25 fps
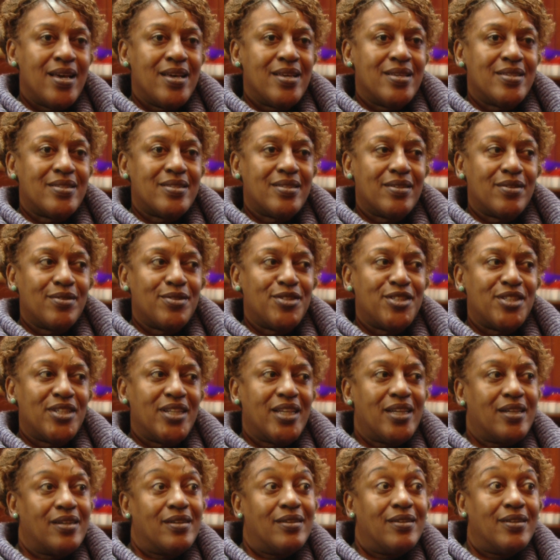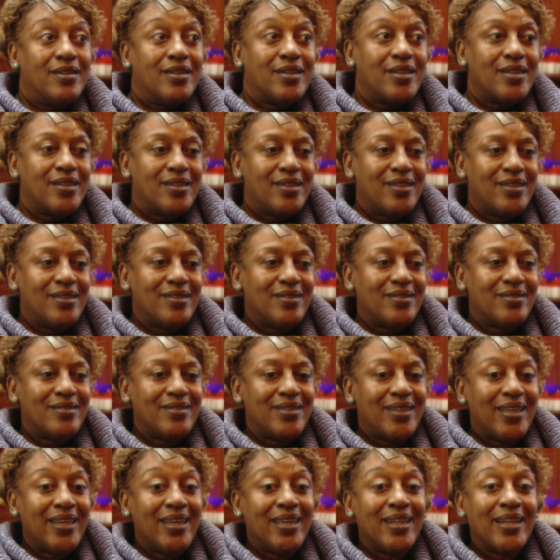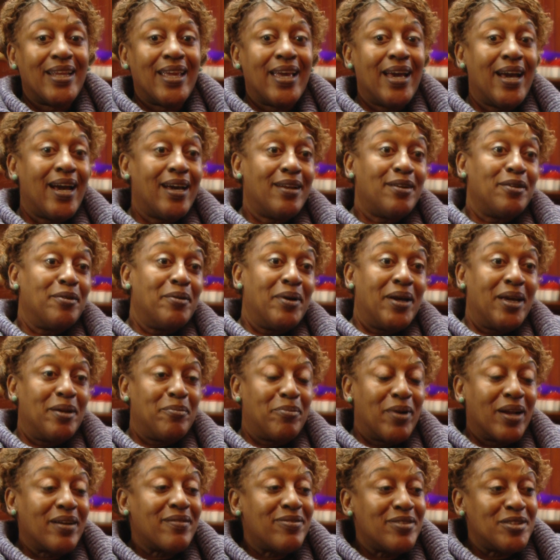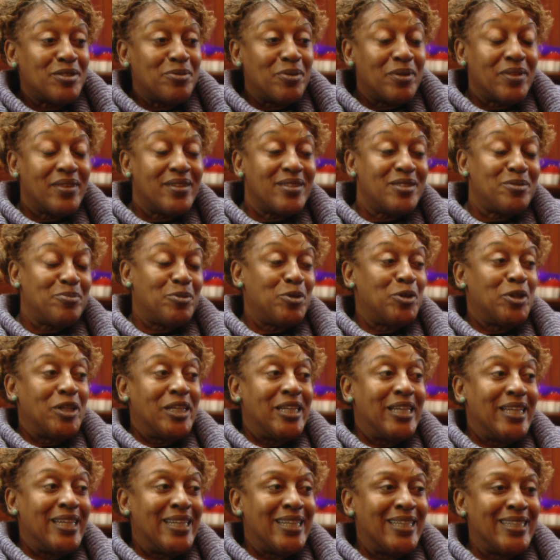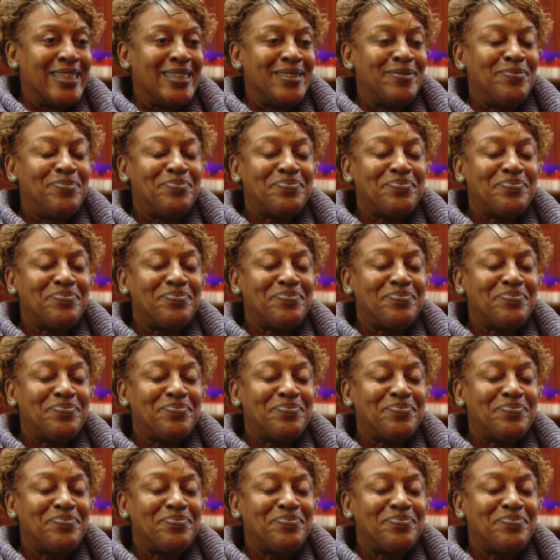So Jilly Cook and Ian Catt, who I had breakfast with this morning, and